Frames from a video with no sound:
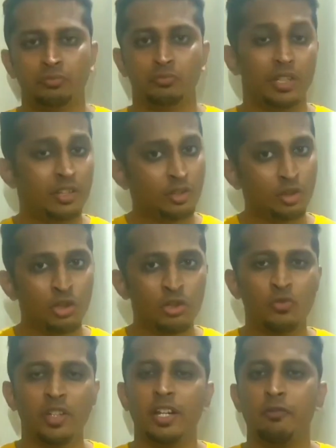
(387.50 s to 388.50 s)
Well,
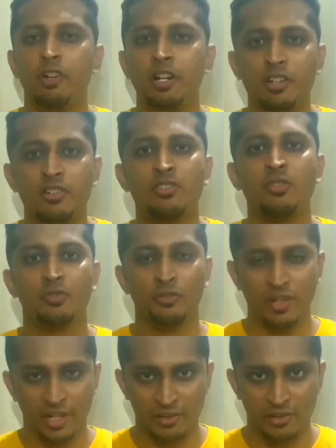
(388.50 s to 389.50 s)
those were the advantages of the
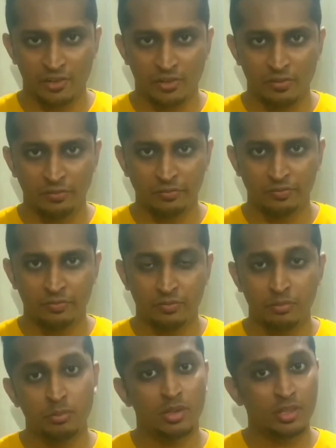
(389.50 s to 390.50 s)
viruses,
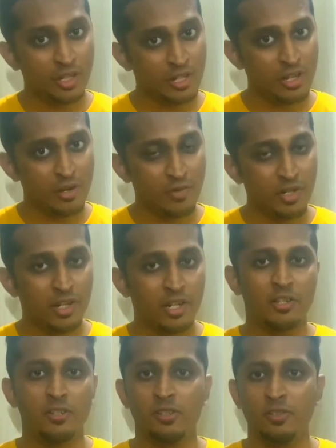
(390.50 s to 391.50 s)
but the
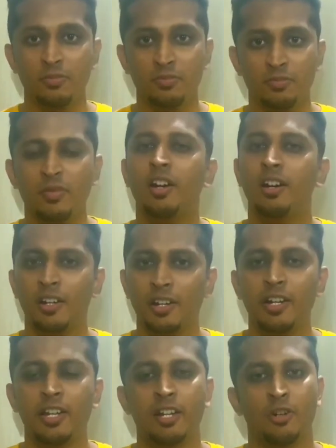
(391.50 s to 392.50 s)
disadvantages are
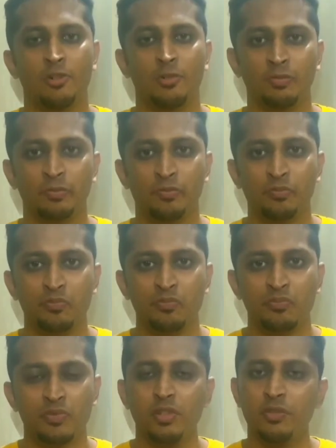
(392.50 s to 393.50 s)
running around.
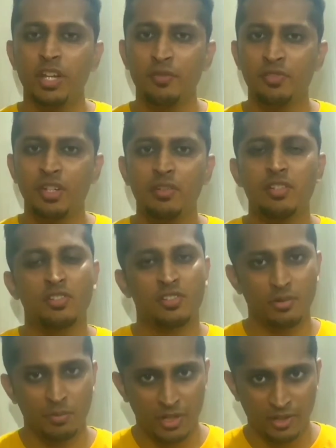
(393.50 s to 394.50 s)
We have seen a
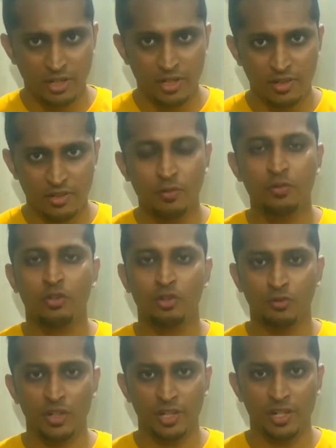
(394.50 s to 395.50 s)
systemic rise of the
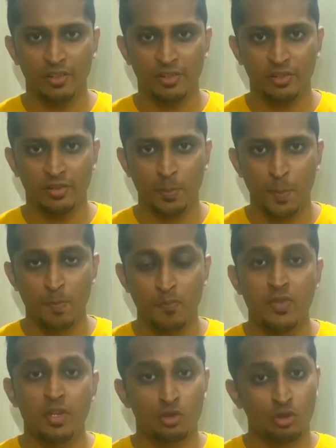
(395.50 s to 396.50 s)
COVID cases.
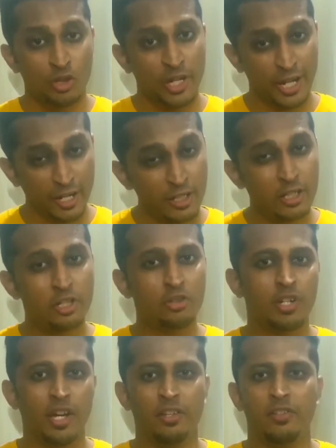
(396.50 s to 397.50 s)
So I urge you
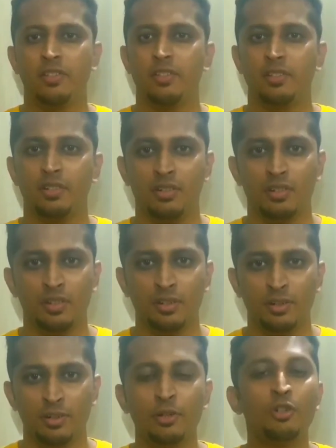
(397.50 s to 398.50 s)
guys
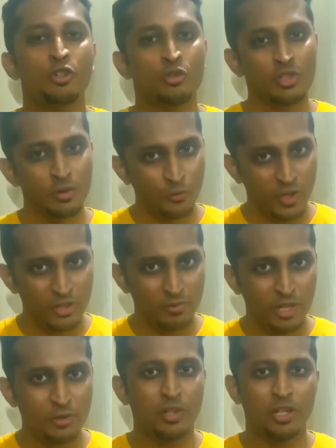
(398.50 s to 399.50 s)
to use a face
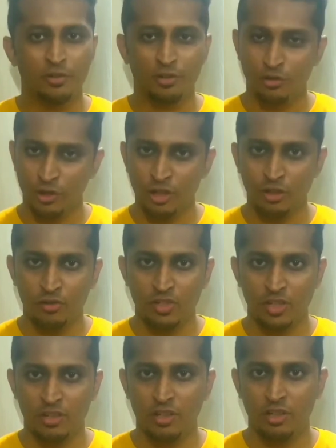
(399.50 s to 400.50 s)
mask when you're going
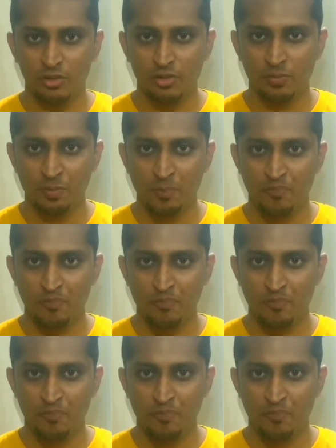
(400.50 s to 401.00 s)
outside the house,